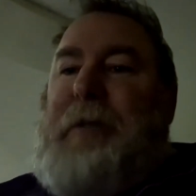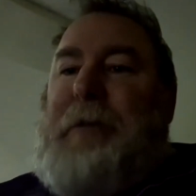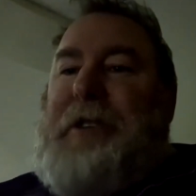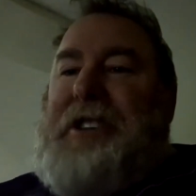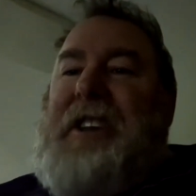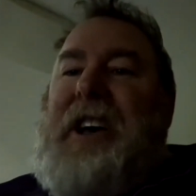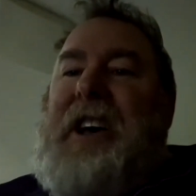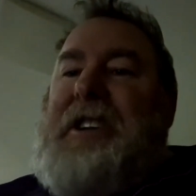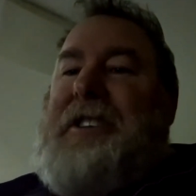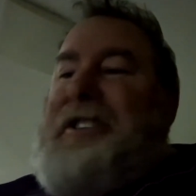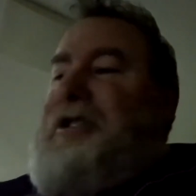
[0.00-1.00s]
I'm
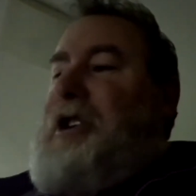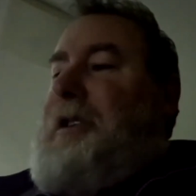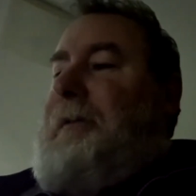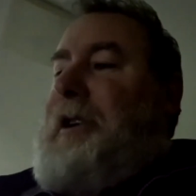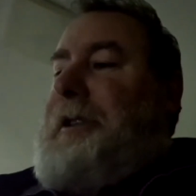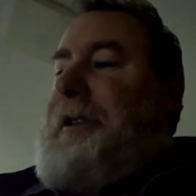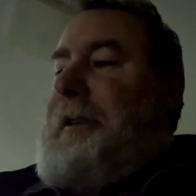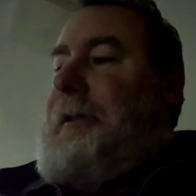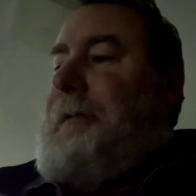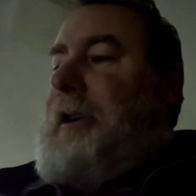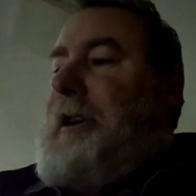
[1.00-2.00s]
just trying to find
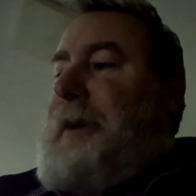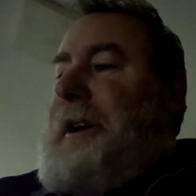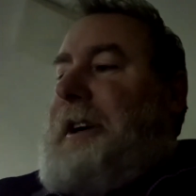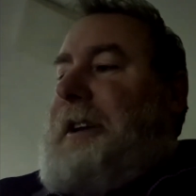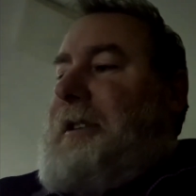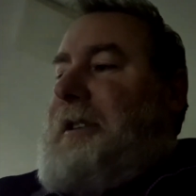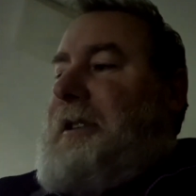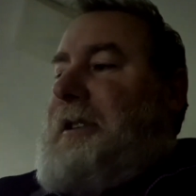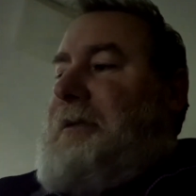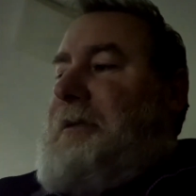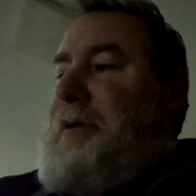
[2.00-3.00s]
the flight path.
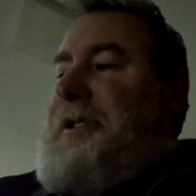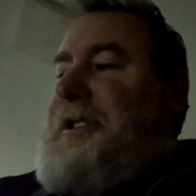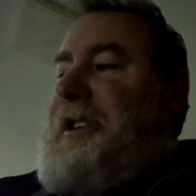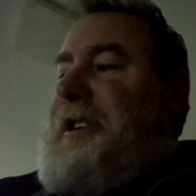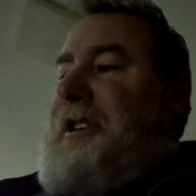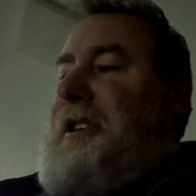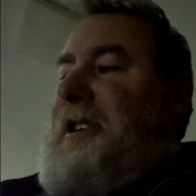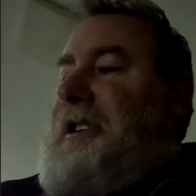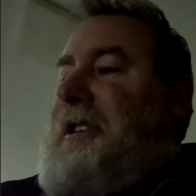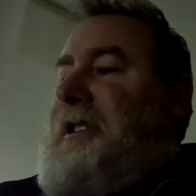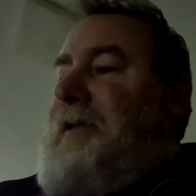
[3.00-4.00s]
What was it?
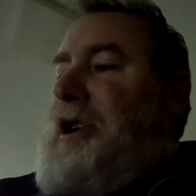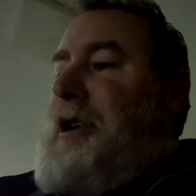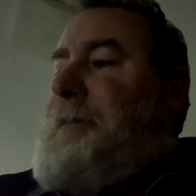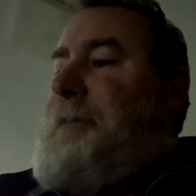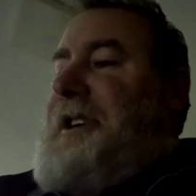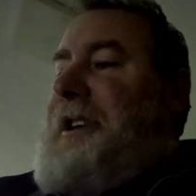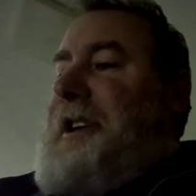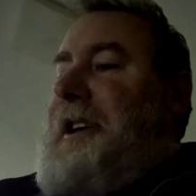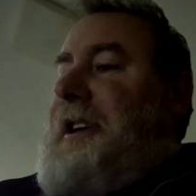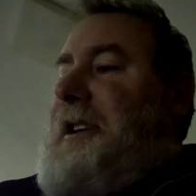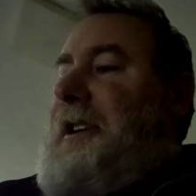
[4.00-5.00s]
From Sydney